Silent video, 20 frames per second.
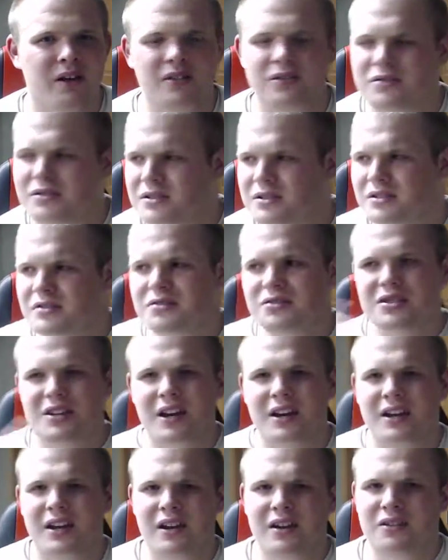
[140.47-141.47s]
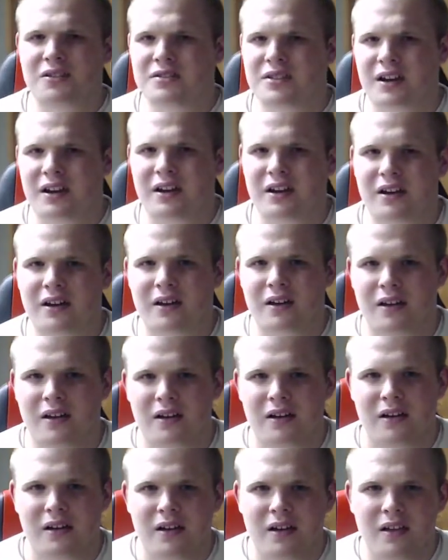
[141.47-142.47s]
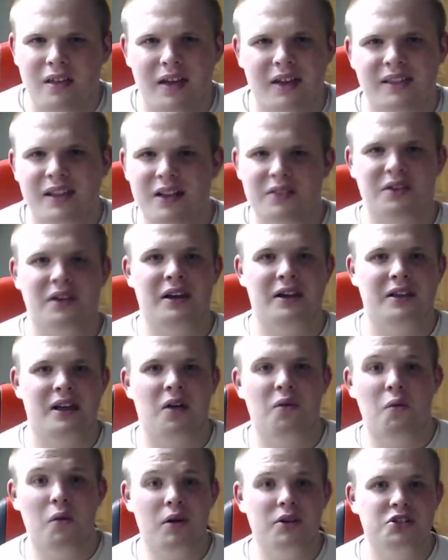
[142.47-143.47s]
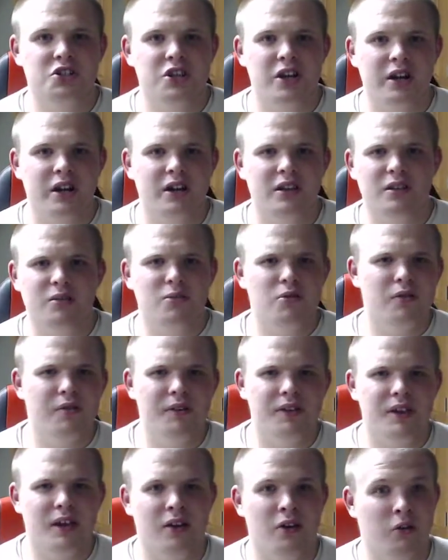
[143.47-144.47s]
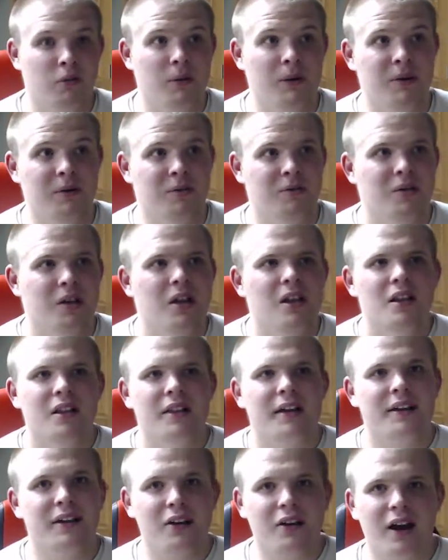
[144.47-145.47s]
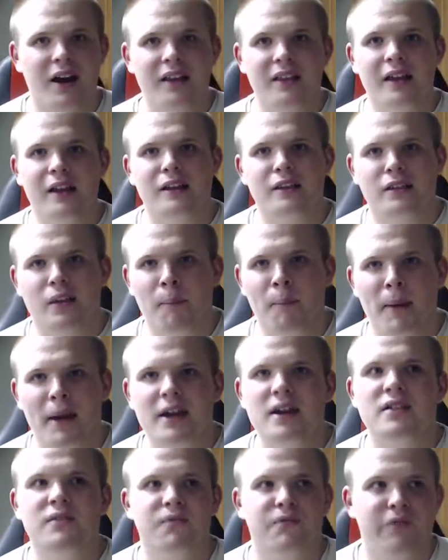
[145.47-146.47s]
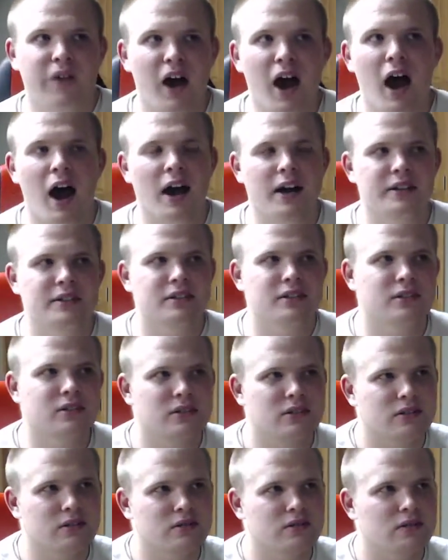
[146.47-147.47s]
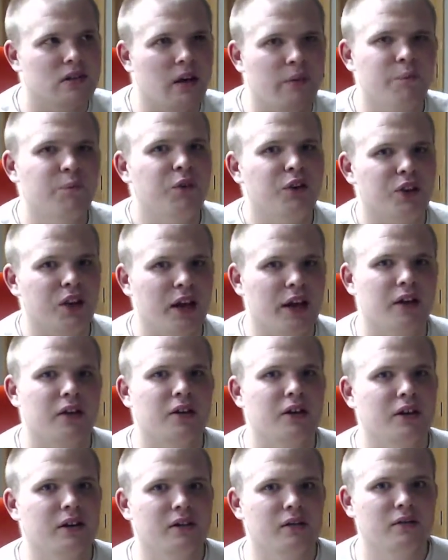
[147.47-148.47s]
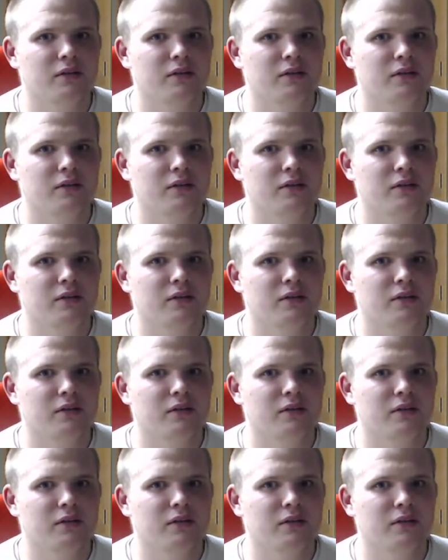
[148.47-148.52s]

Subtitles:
You're just kind of here as like that one chick in the movie that nobody, like, you're kind of like the Megan Fox of Valerian.